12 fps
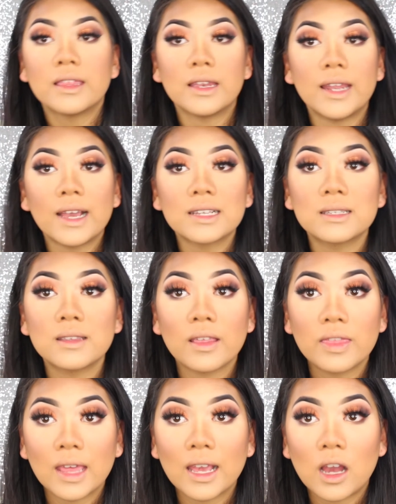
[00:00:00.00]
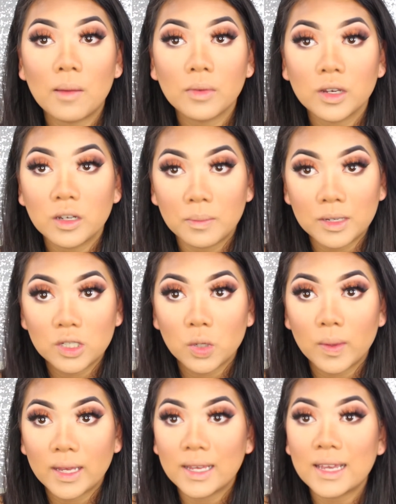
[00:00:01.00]
The next thing I'm going to be
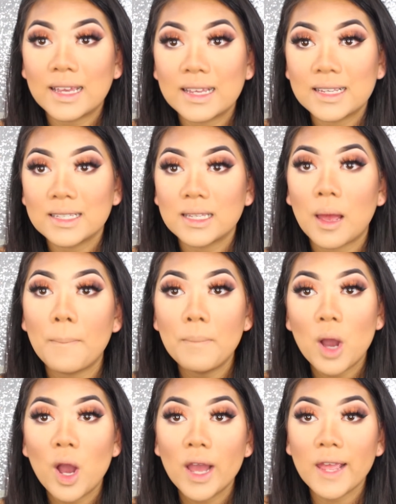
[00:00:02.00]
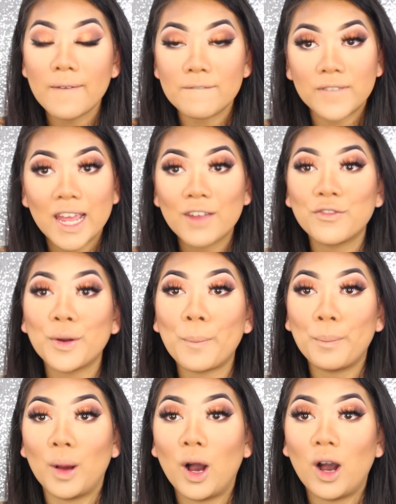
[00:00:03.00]
doing is my
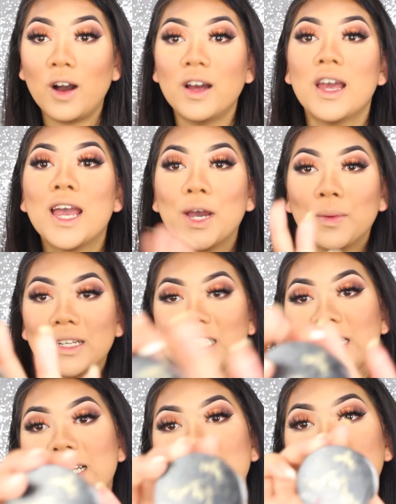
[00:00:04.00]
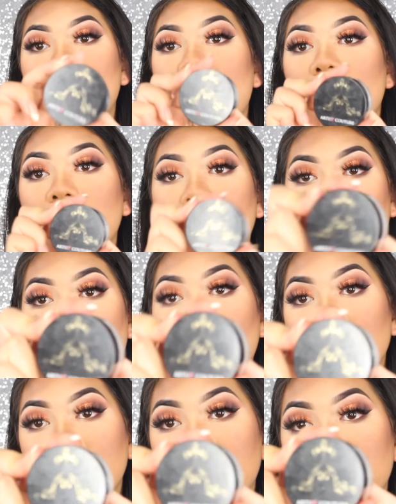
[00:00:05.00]
favourite part, which is the
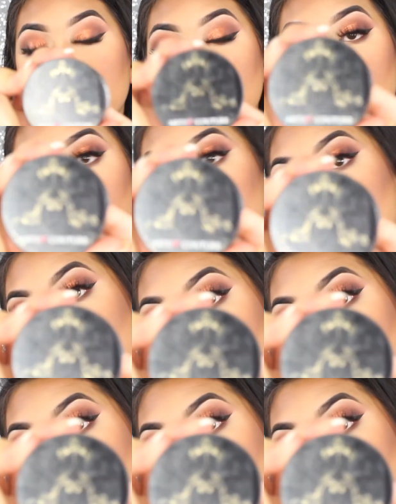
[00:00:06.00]
highlighter.